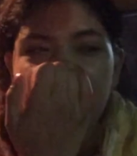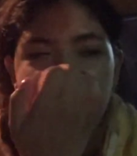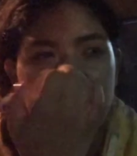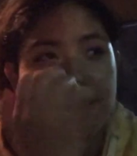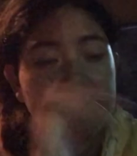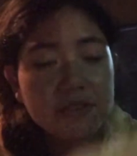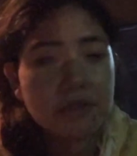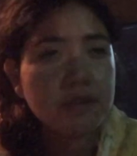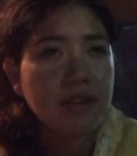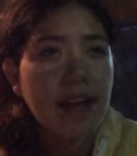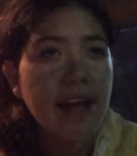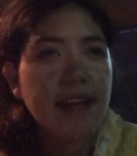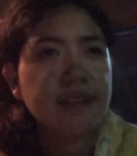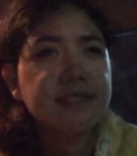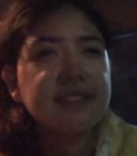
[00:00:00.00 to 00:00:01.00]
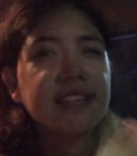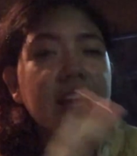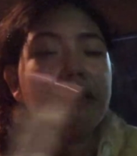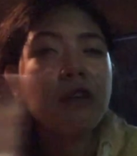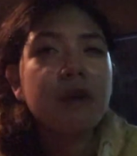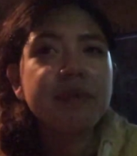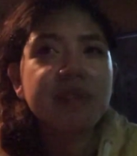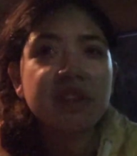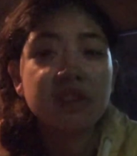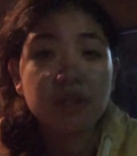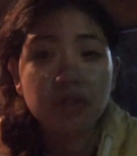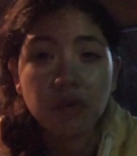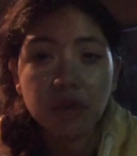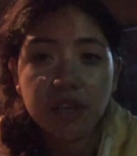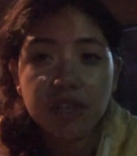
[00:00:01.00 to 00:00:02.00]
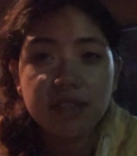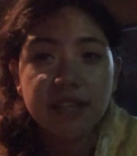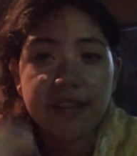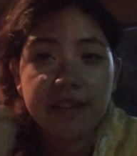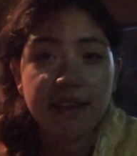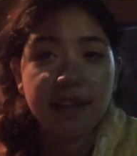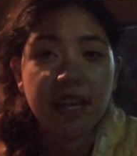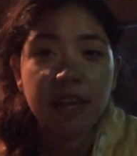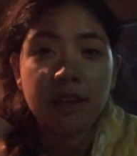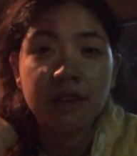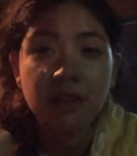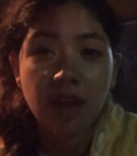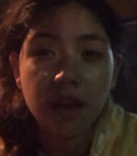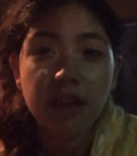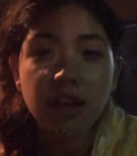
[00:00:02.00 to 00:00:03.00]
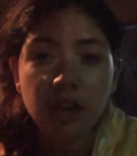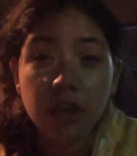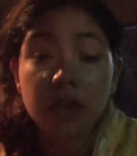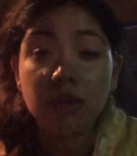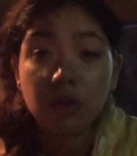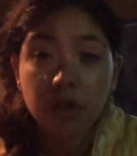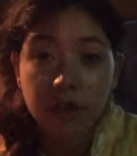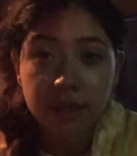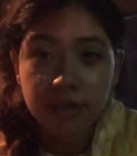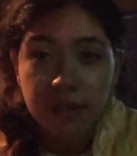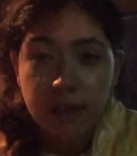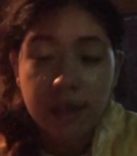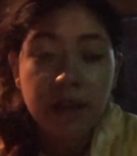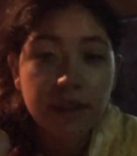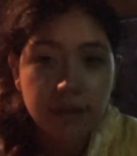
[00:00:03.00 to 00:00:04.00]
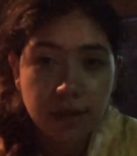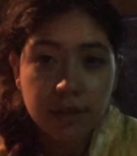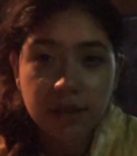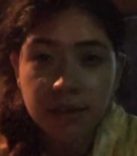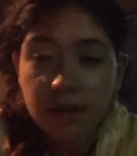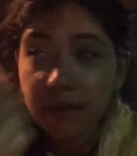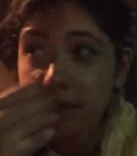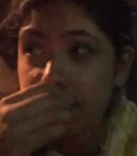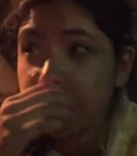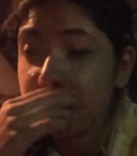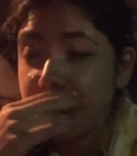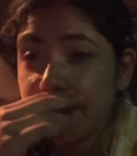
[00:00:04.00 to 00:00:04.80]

And the 2 guys, they go up to the doors and then like knocking on our doors, knocking.